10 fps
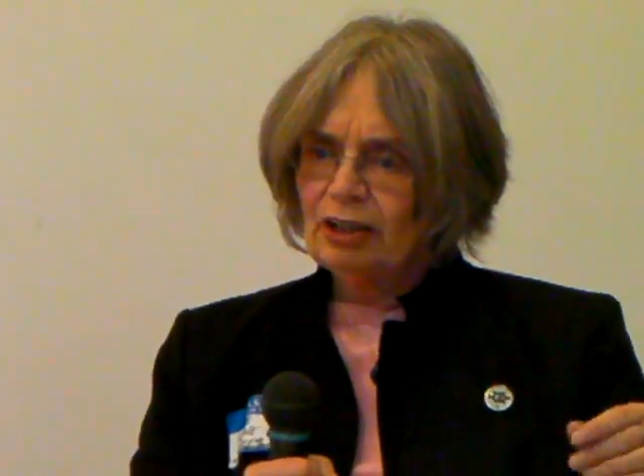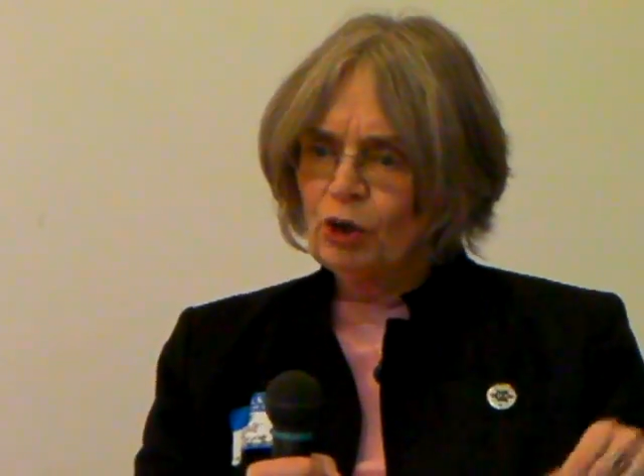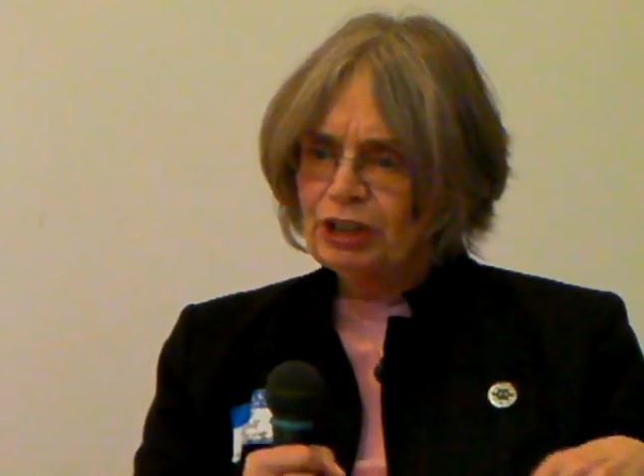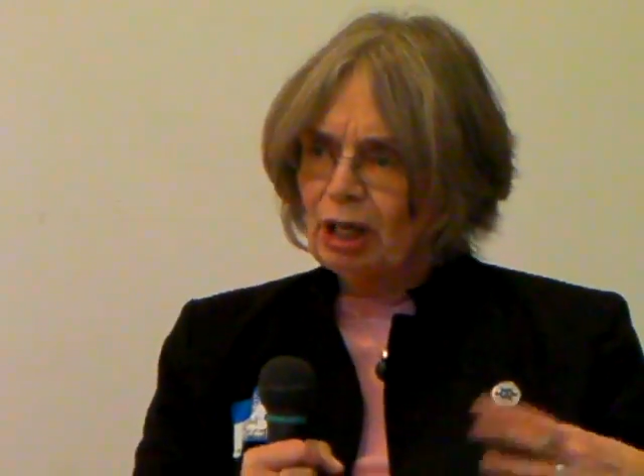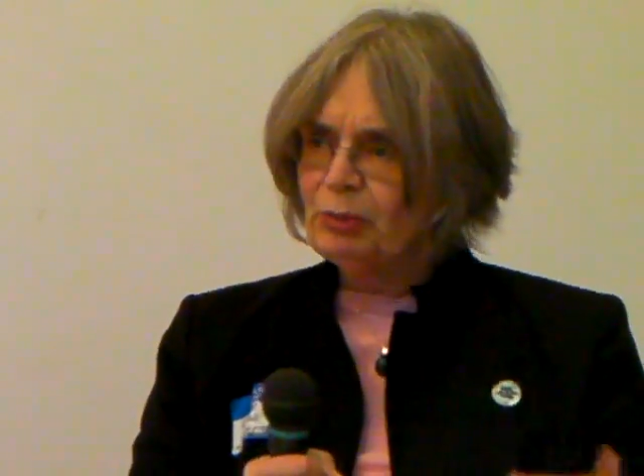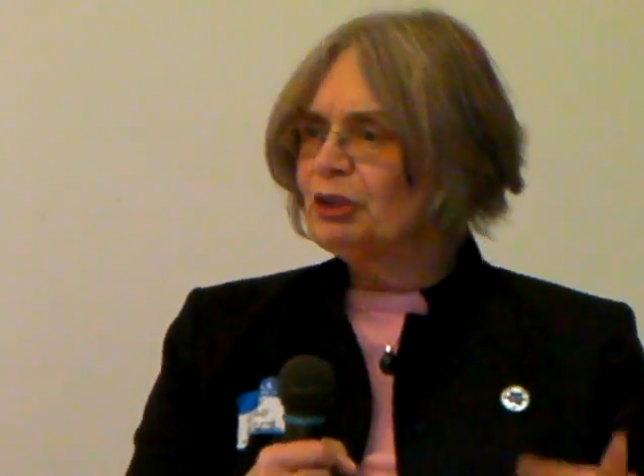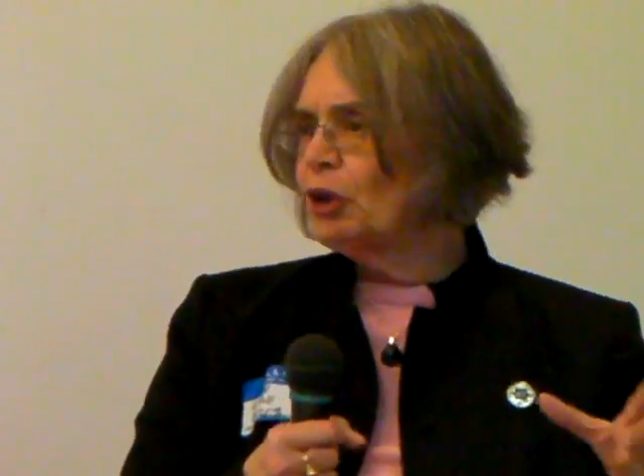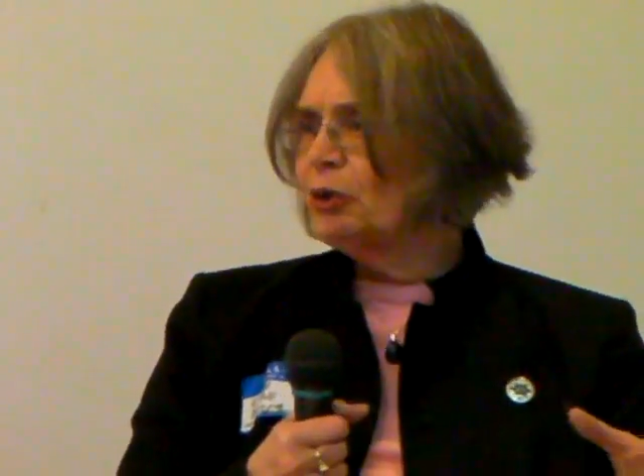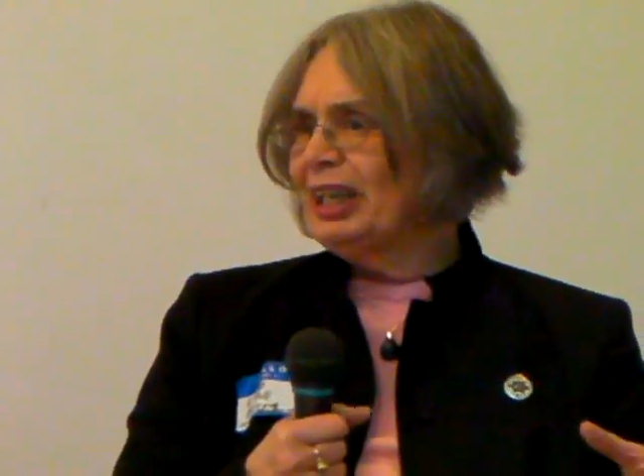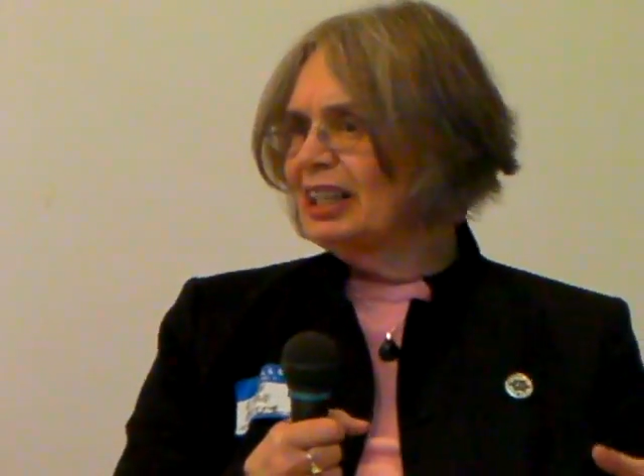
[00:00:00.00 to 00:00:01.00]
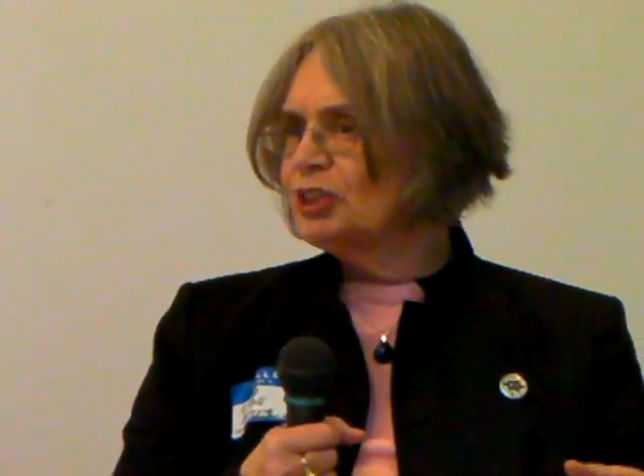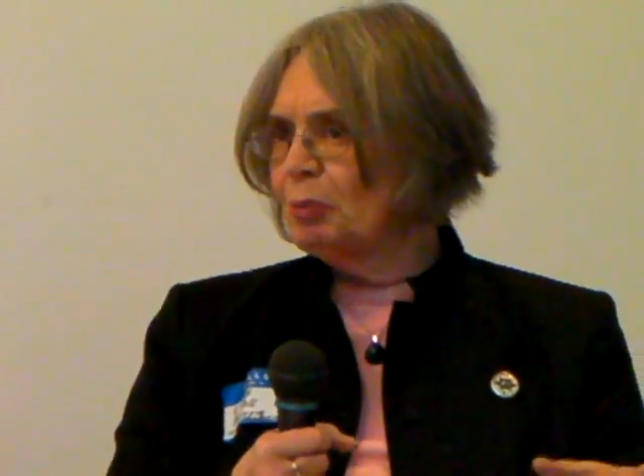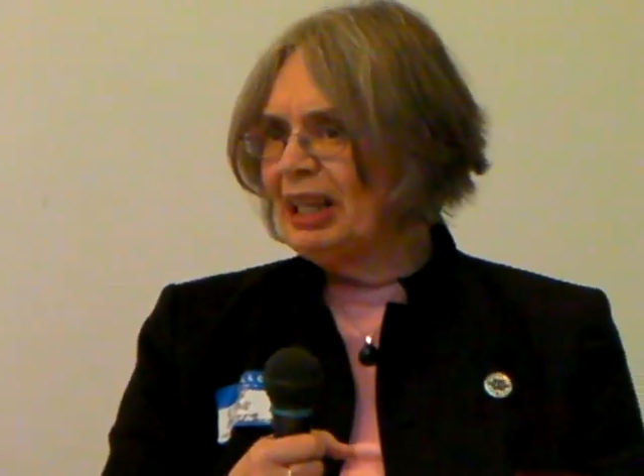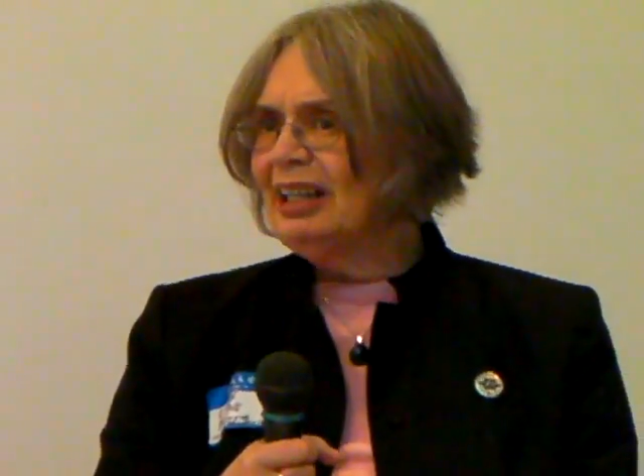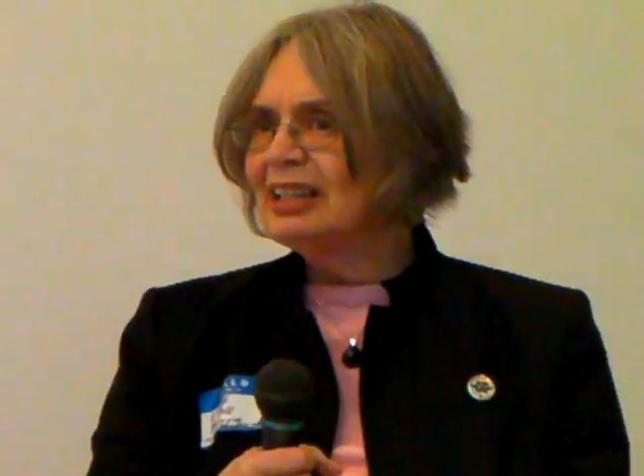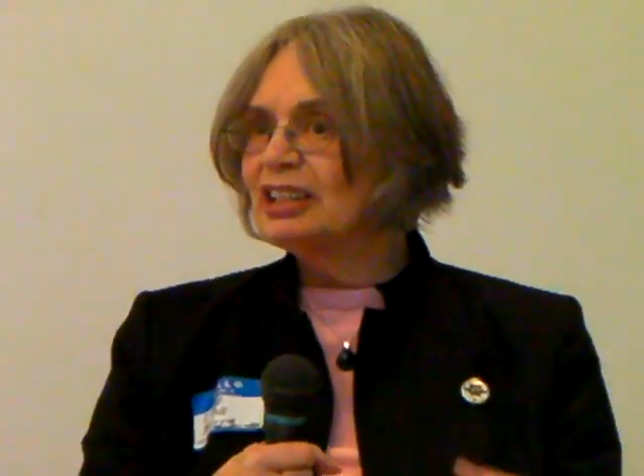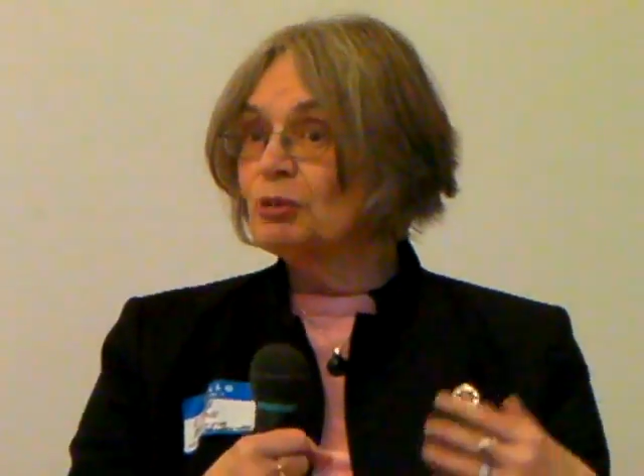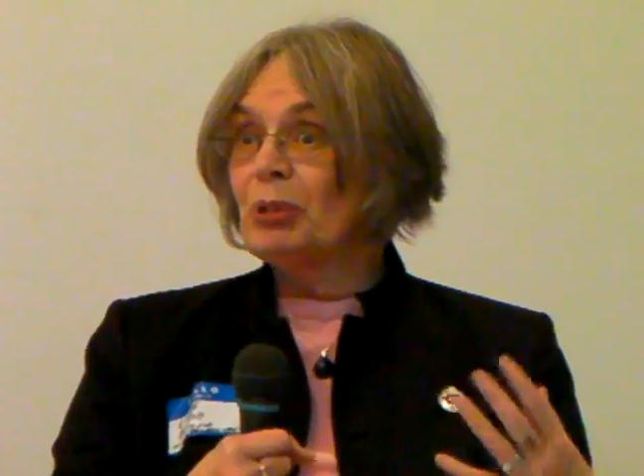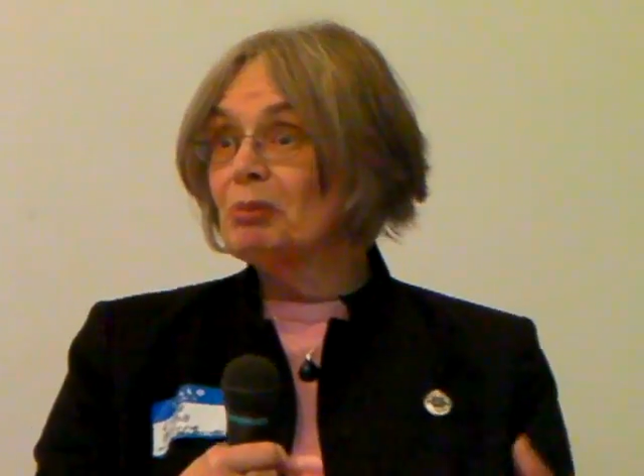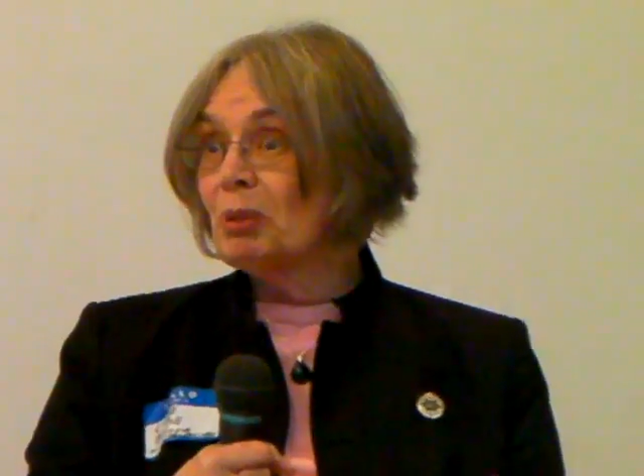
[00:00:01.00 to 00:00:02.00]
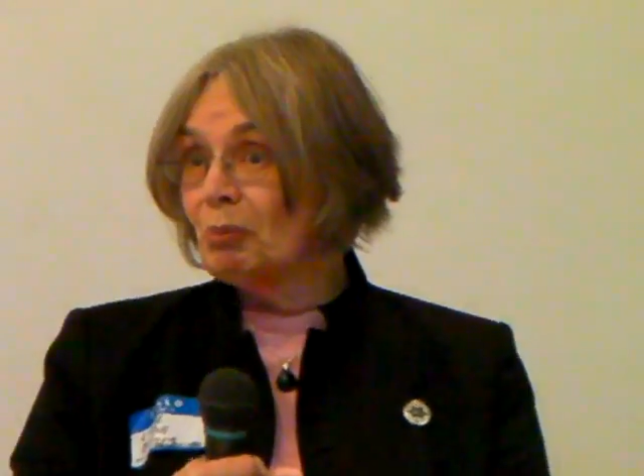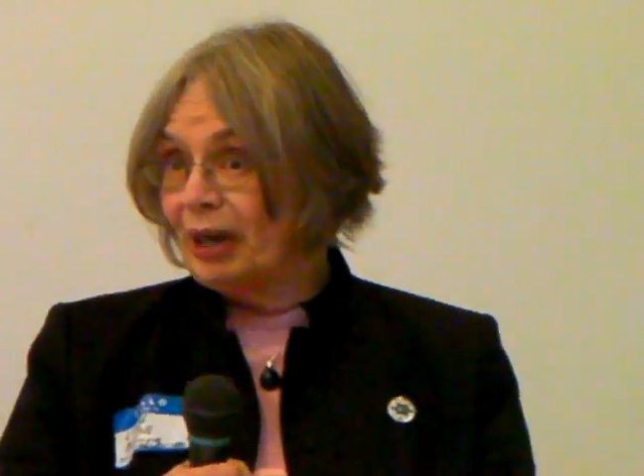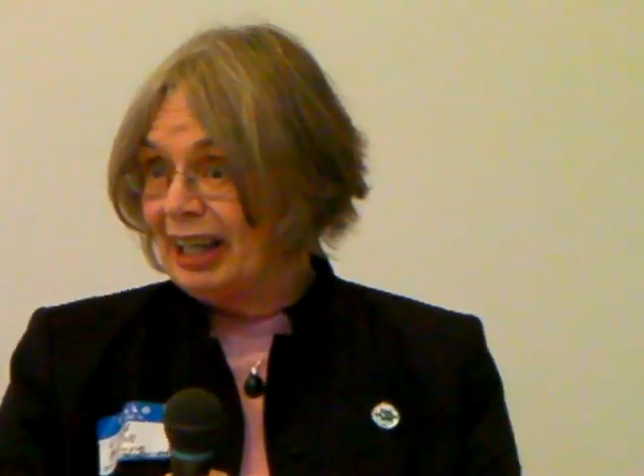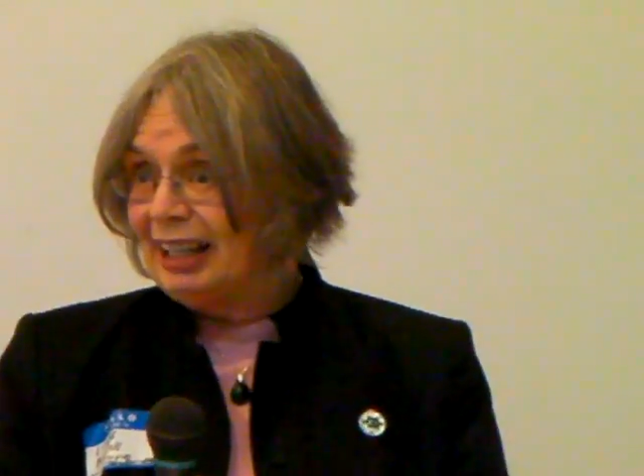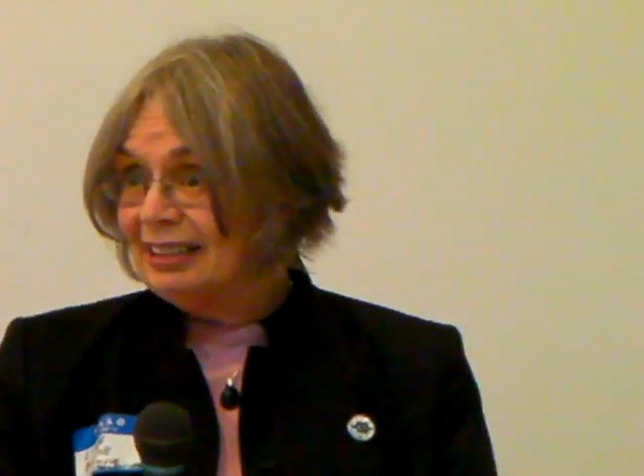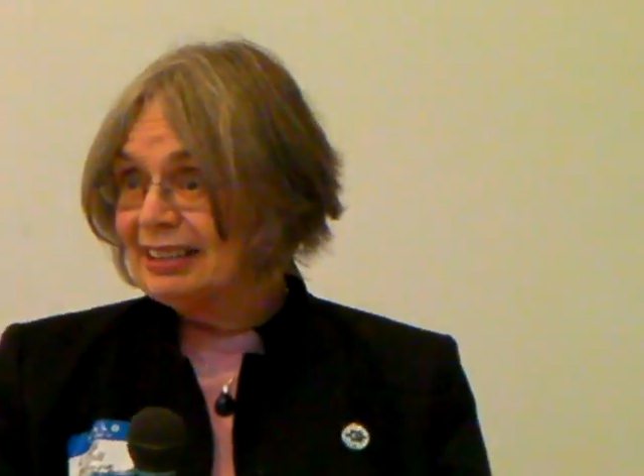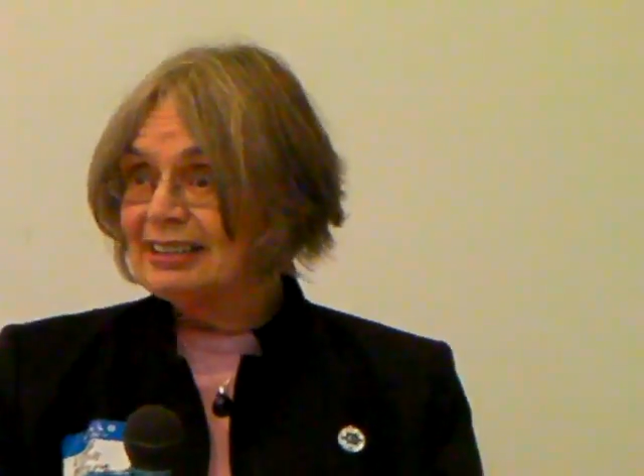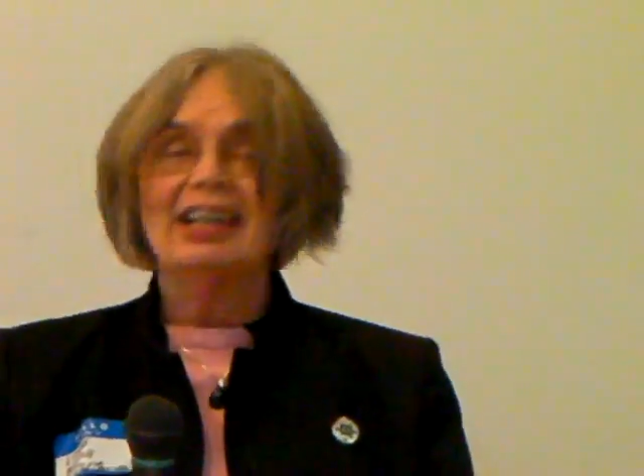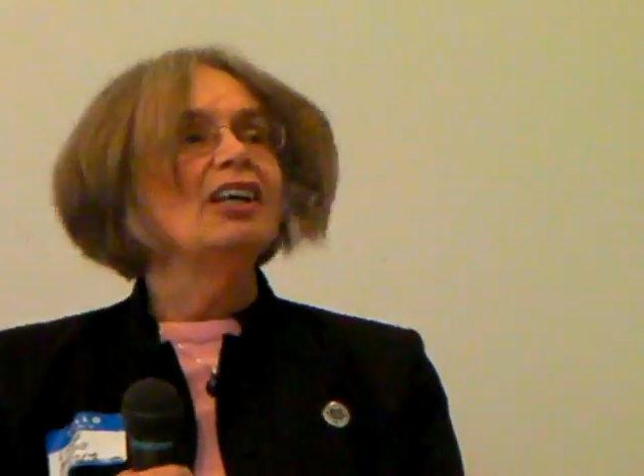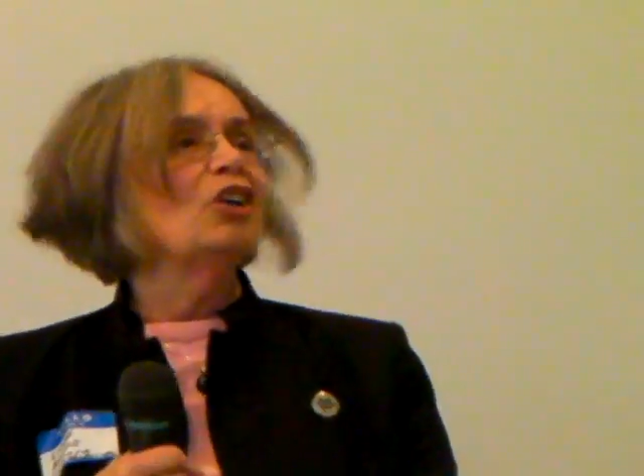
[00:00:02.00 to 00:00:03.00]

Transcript: OW and ODSP, it's minimum wage,